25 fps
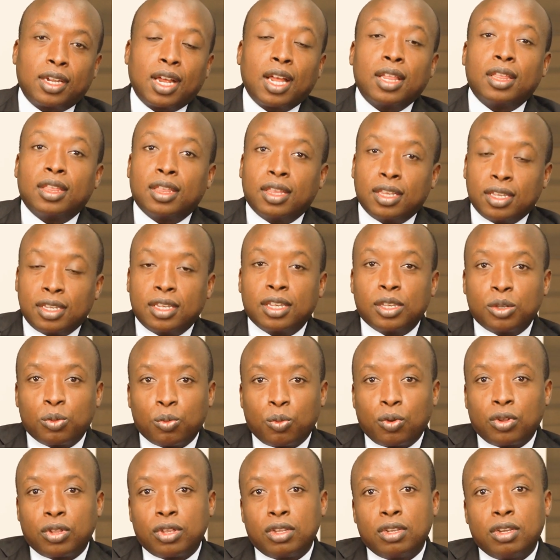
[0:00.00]
And this is
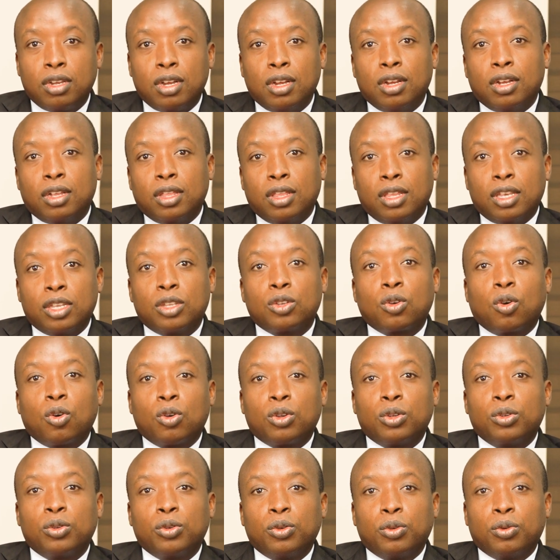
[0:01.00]
what this
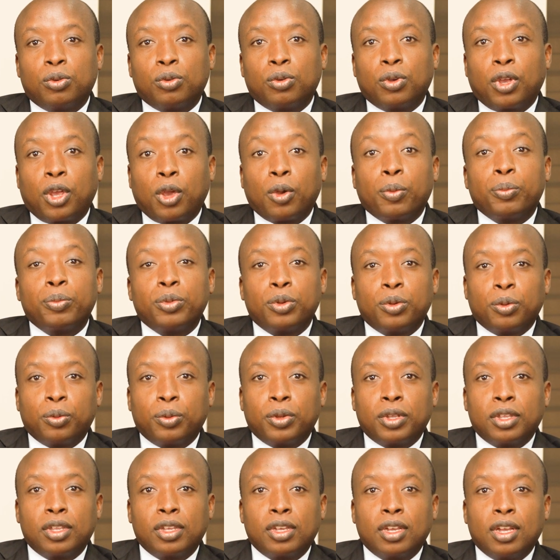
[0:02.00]
course will help you
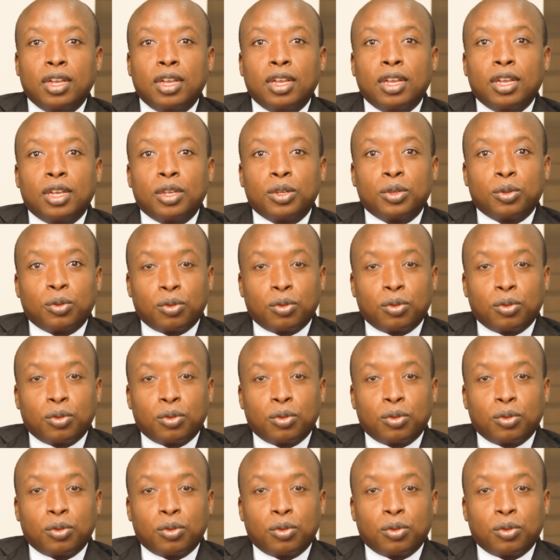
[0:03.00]
with.